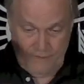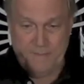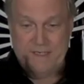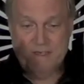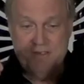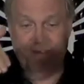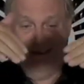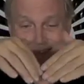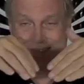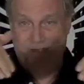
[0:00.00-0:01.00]
because
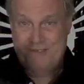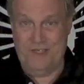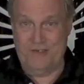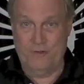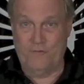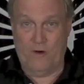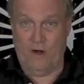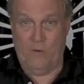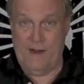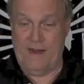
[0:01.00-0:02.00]
this is just too
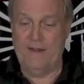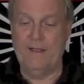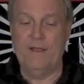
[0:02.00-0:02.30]
far away,